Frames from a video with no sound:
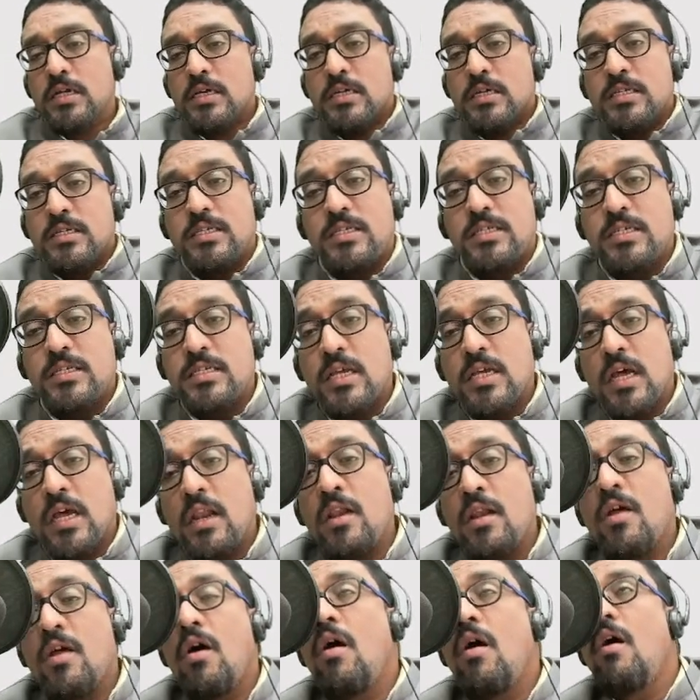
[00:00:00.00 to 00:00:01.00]

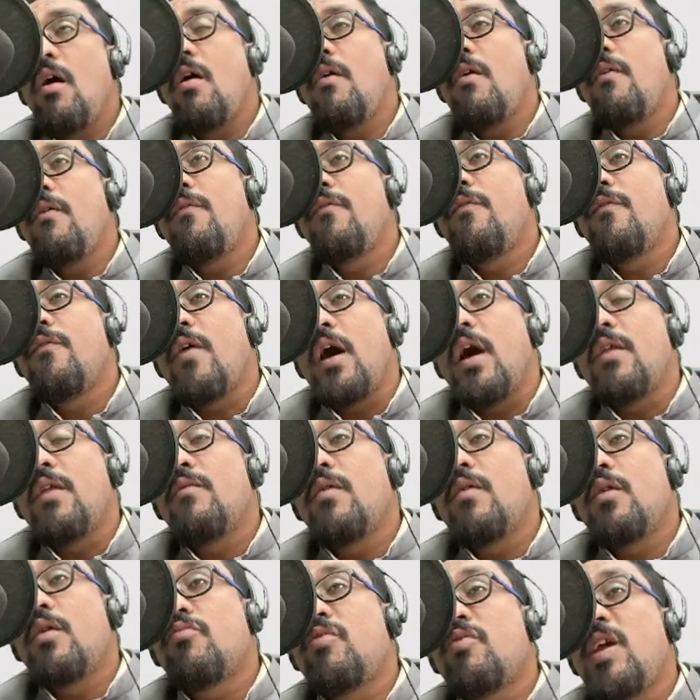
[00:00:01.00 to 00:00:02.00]
son of
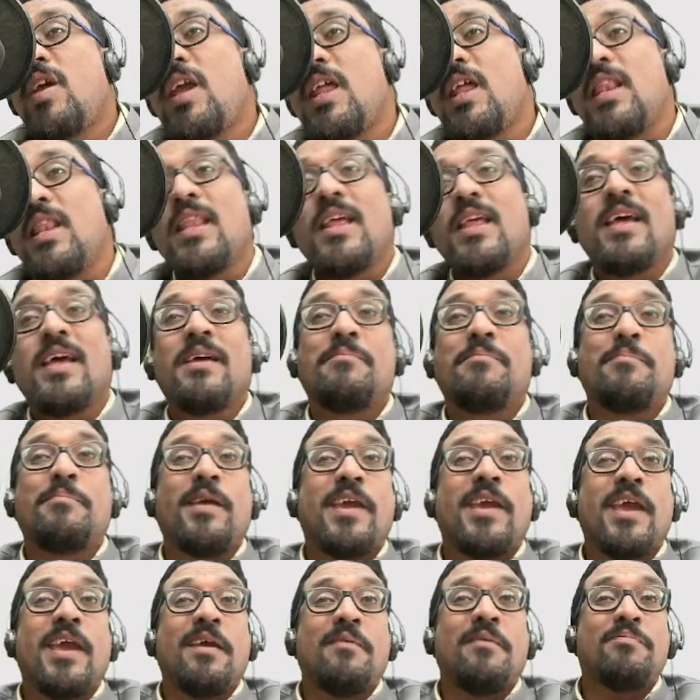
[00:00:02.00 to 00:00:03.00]
Anwaruddin,
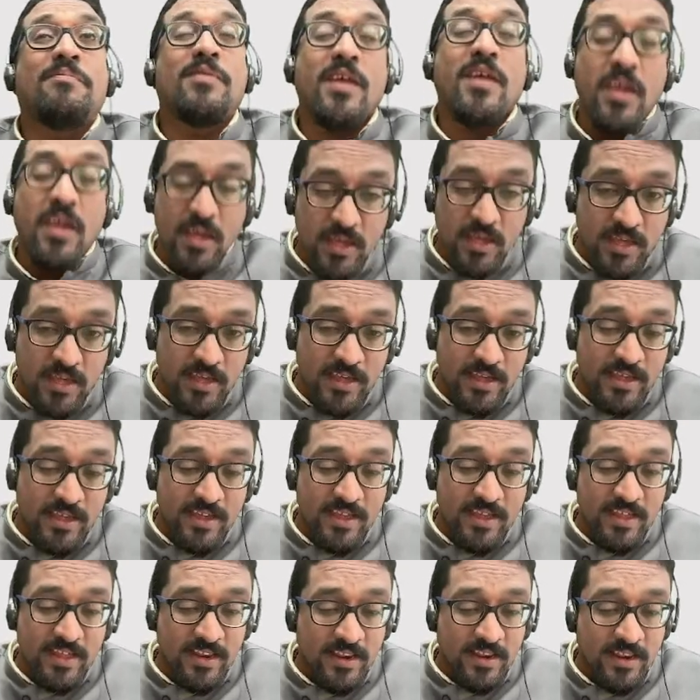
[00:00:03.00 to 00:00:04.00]
became the
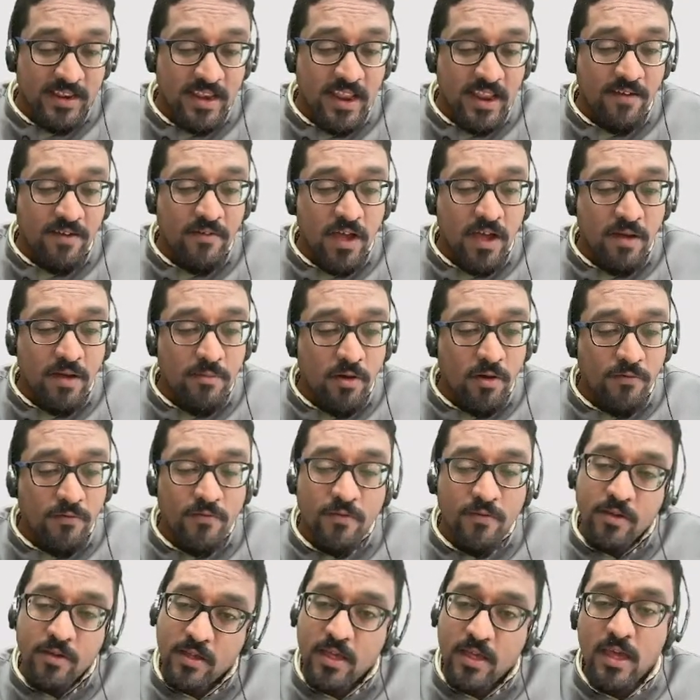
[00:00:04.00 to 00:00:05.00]
Nawab of
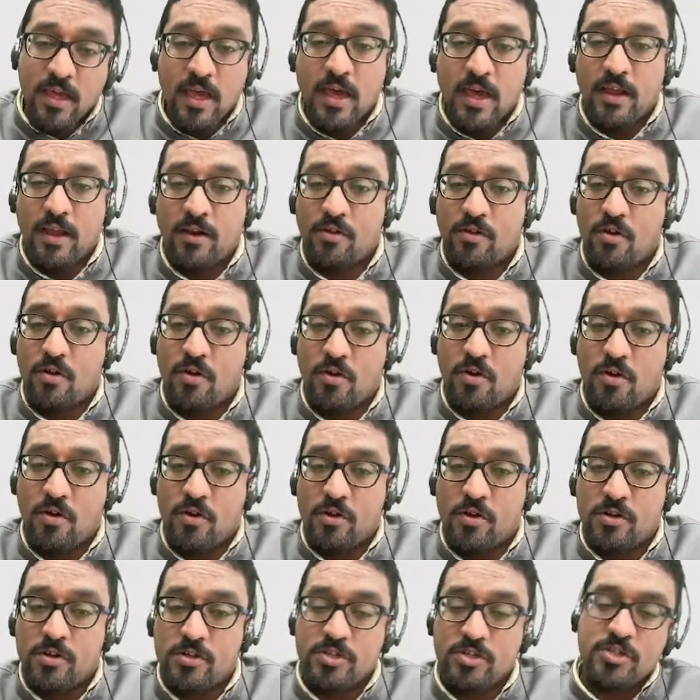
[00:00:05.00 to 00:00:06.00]

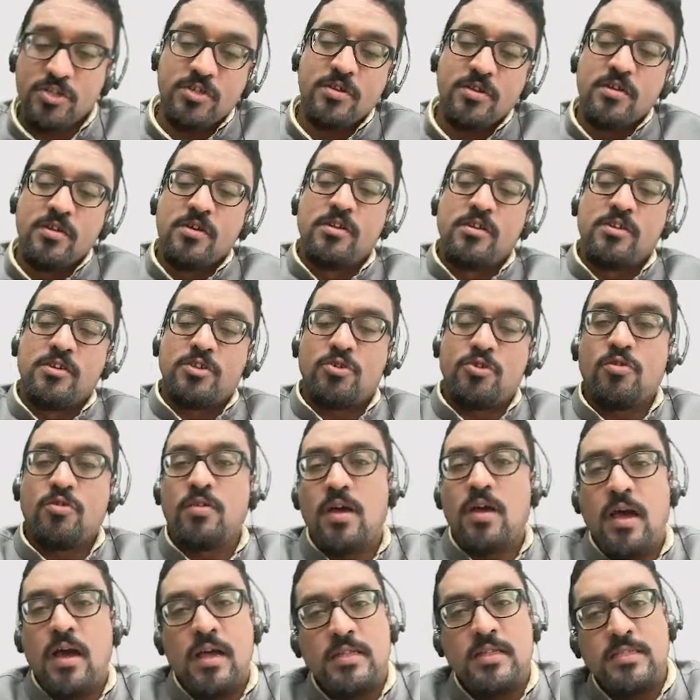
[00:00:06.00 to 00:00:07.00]
Arcot. So
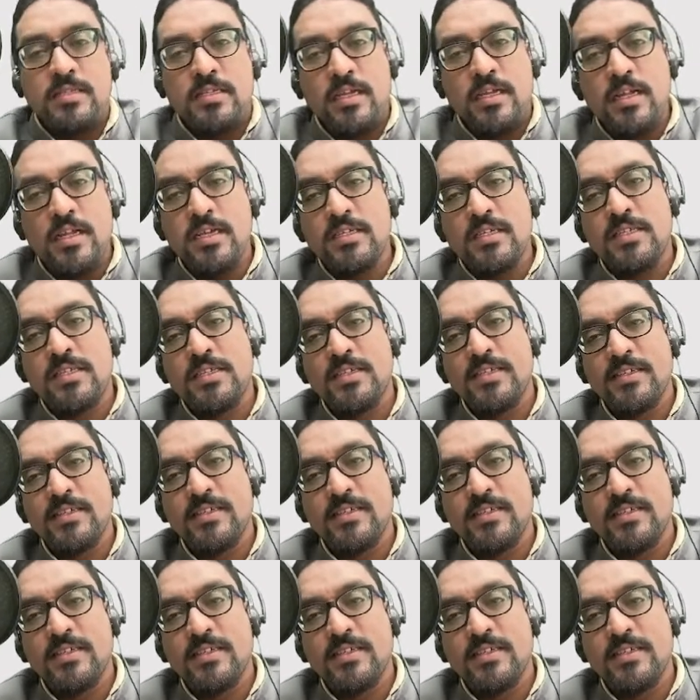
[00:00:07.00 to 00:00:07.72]
the answer is